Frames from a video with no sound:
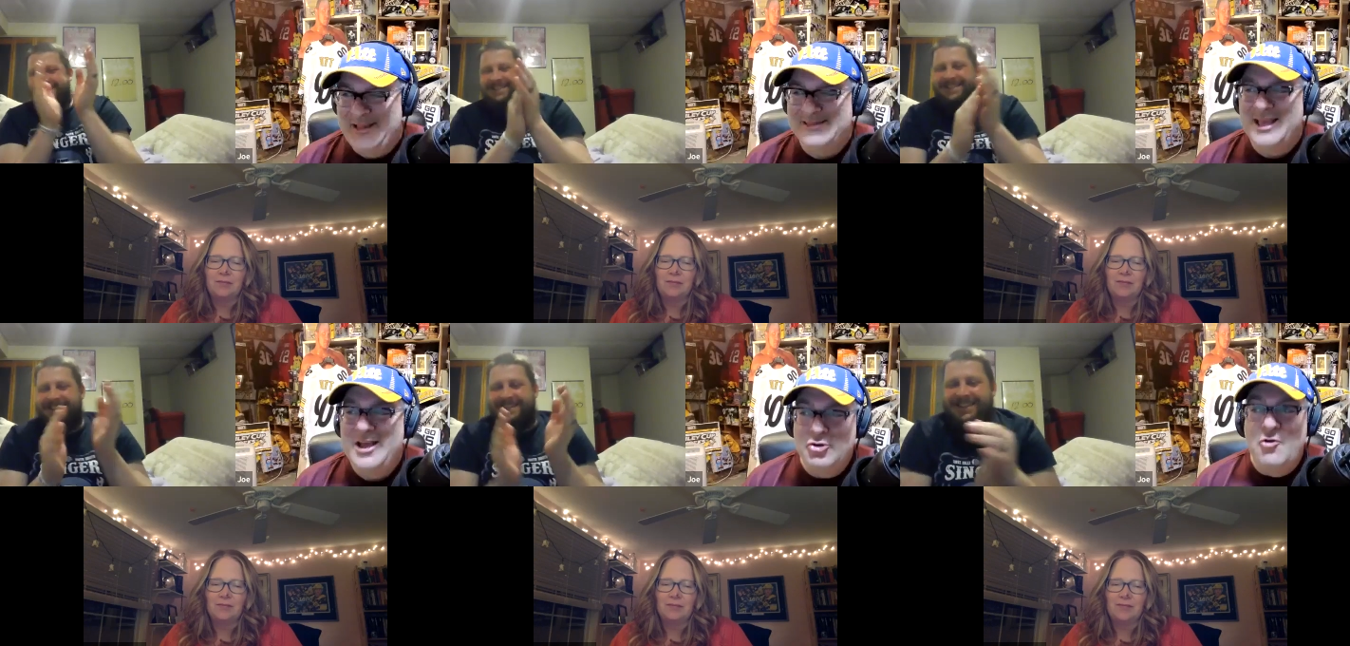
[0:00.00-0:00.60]
Speaker 1: It's like,
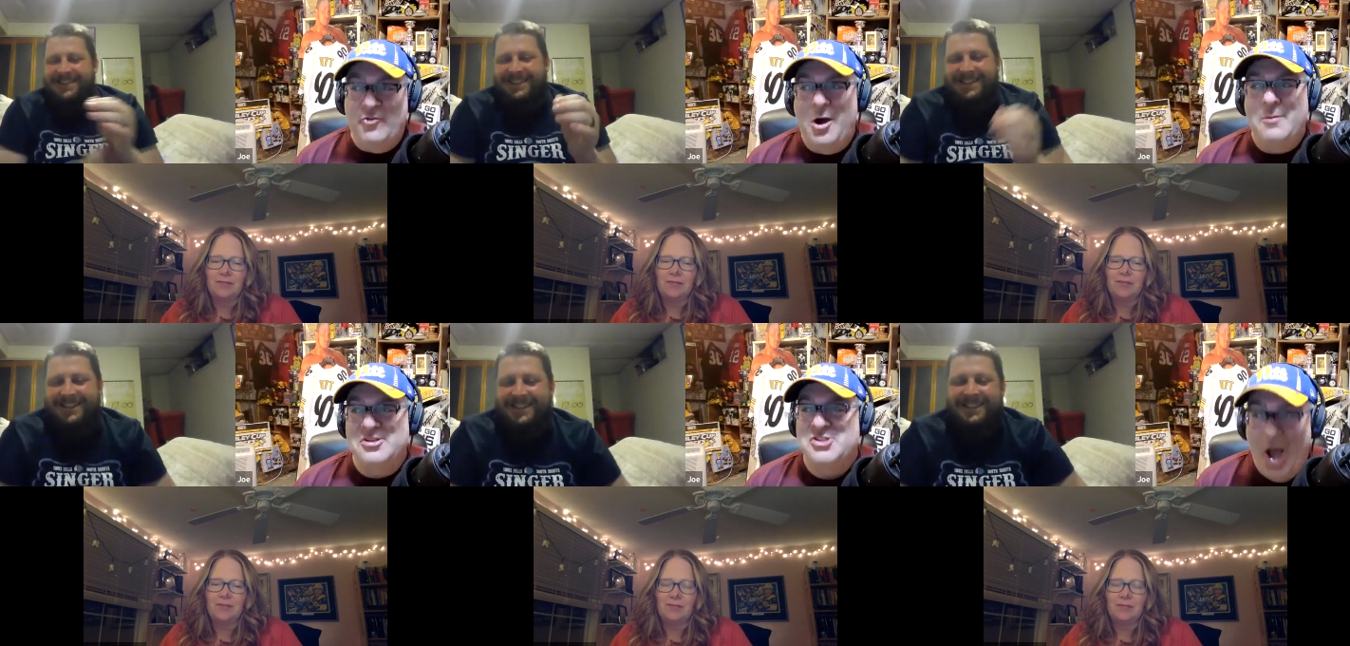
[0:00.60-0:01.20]
"You've
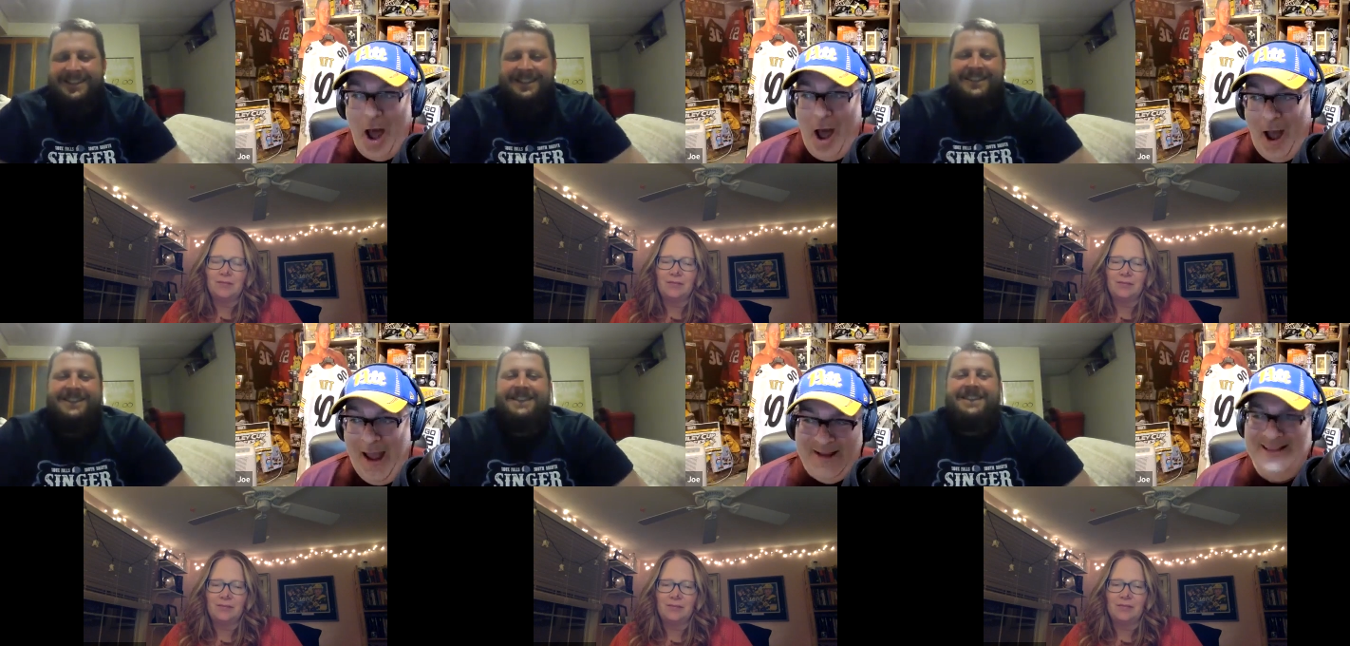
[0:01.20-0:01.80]
come to
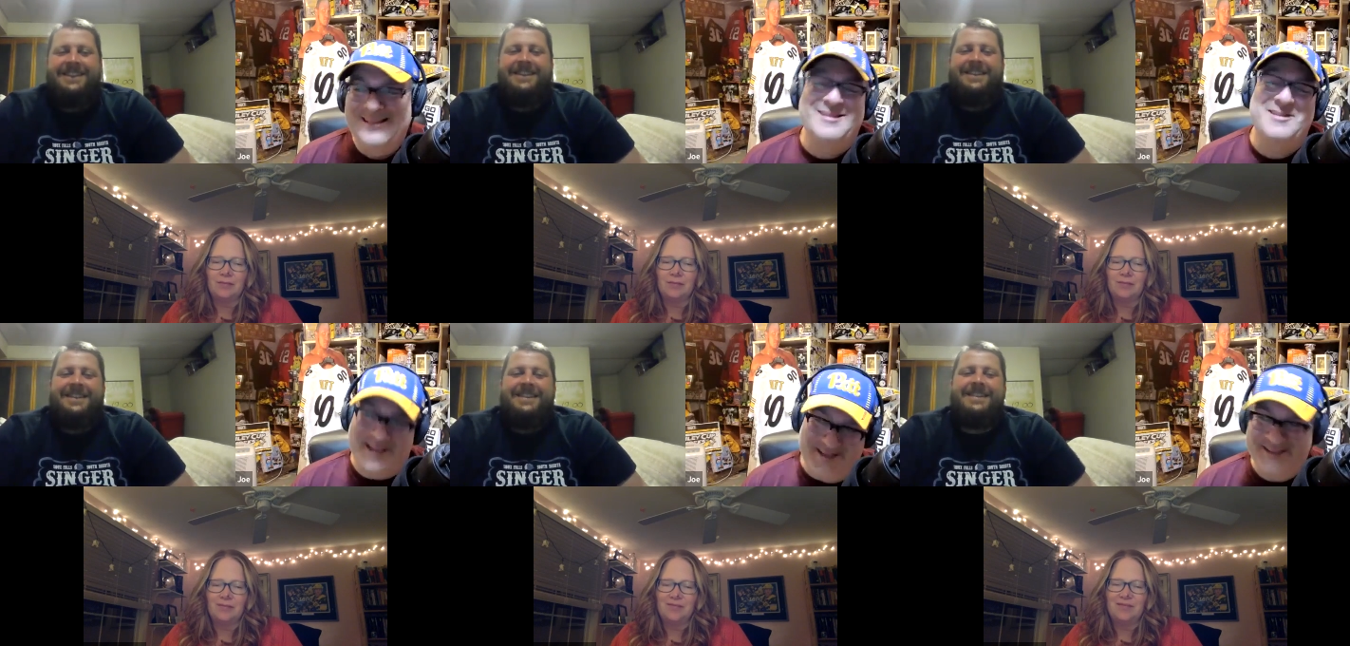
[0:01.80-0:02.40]
die." It
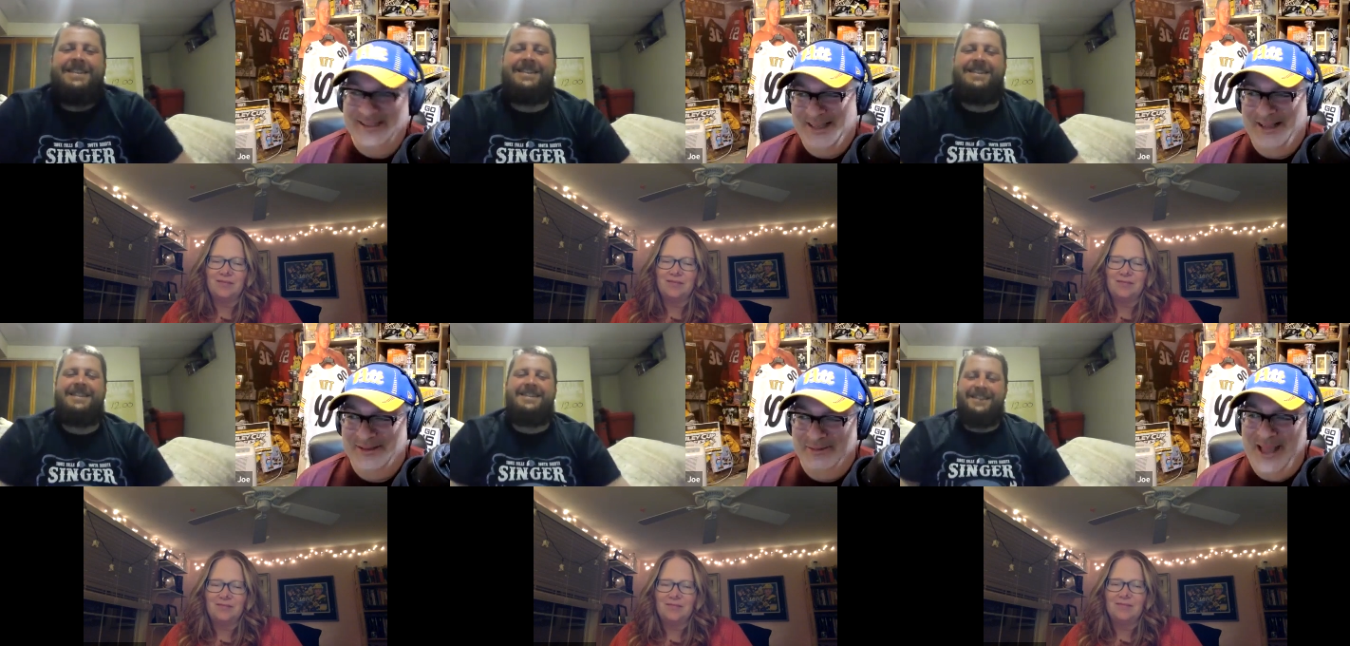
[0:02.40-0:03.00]
kills
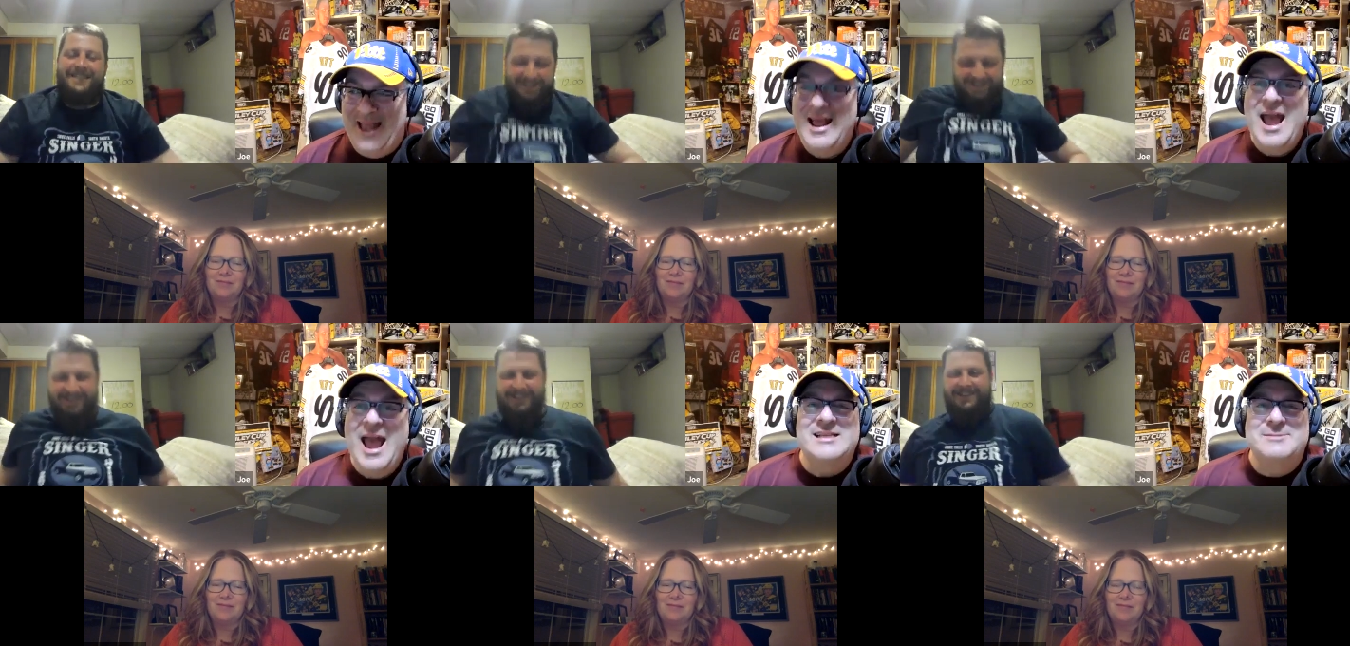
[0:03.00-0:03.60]
him again,
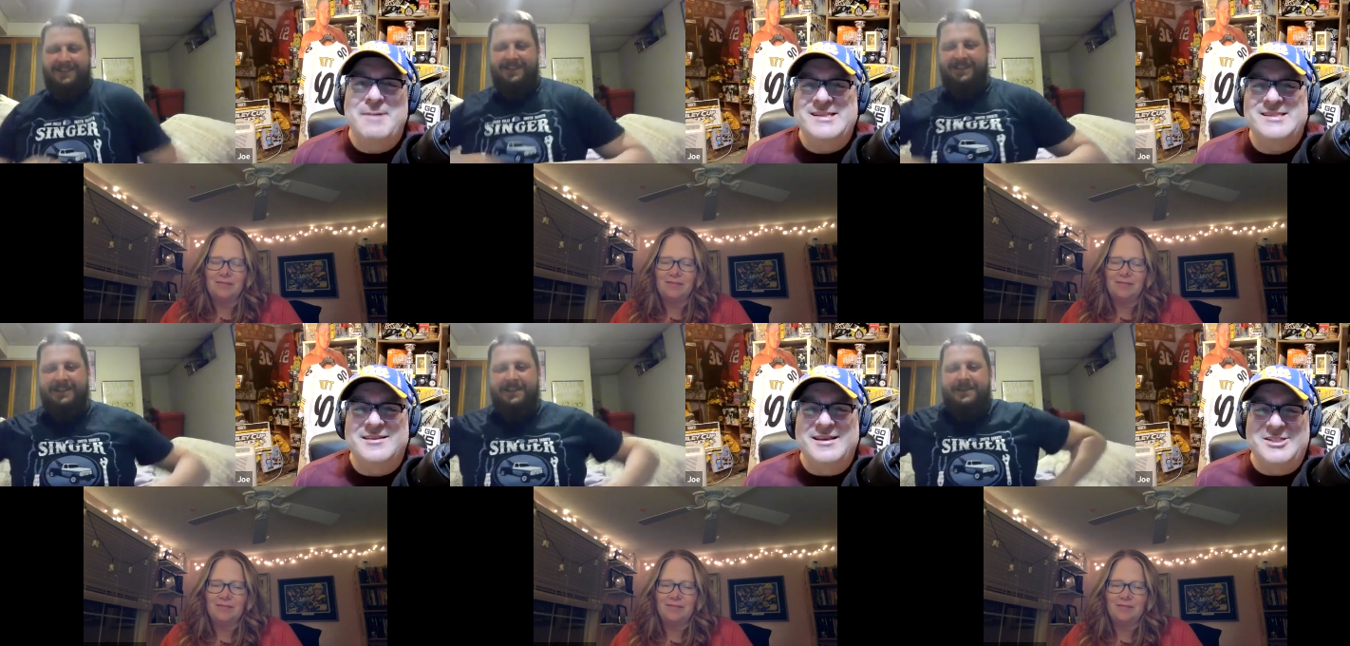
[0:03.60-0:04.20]
and it's
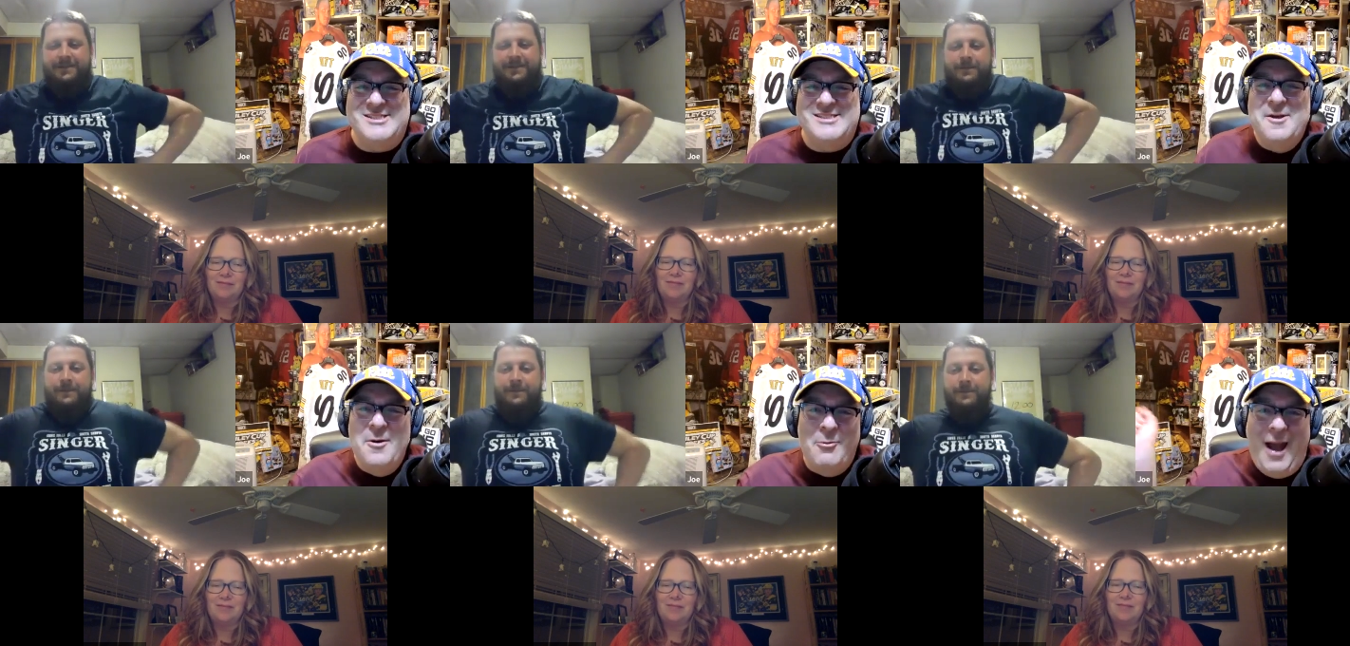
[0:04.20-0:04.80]
basically just
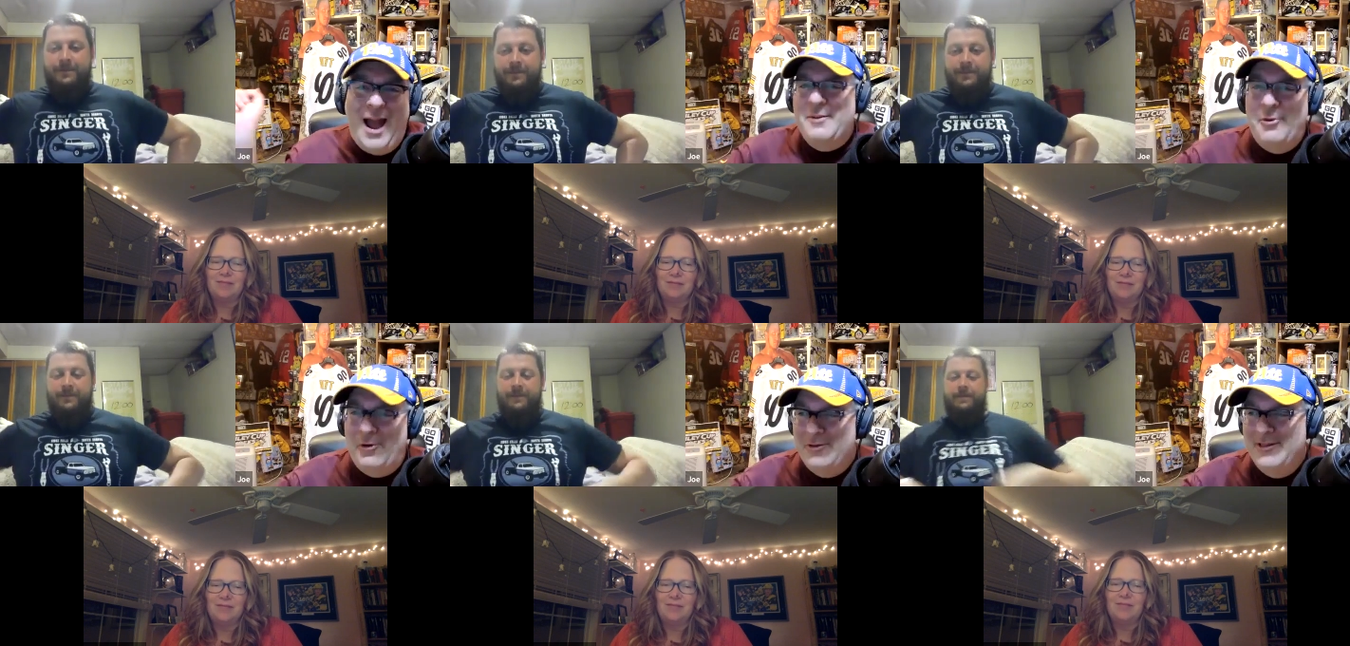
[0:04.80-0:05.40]

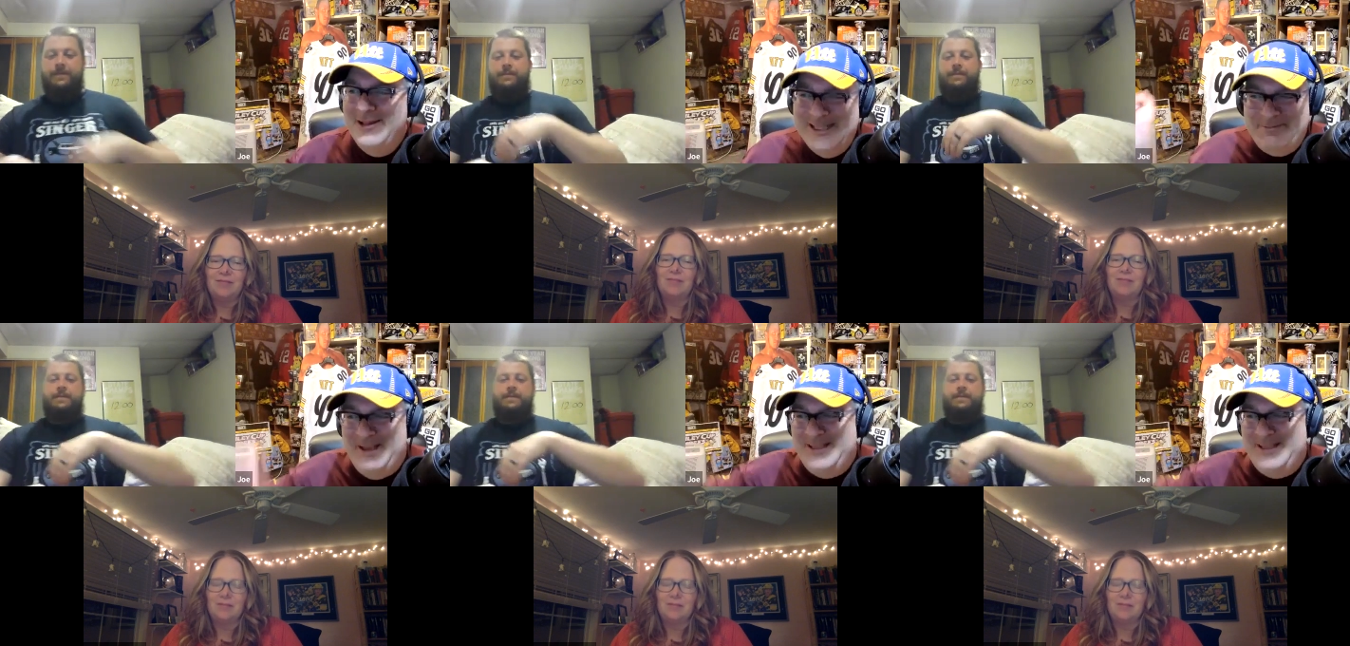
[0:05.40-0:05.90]
whack-a-mole. It's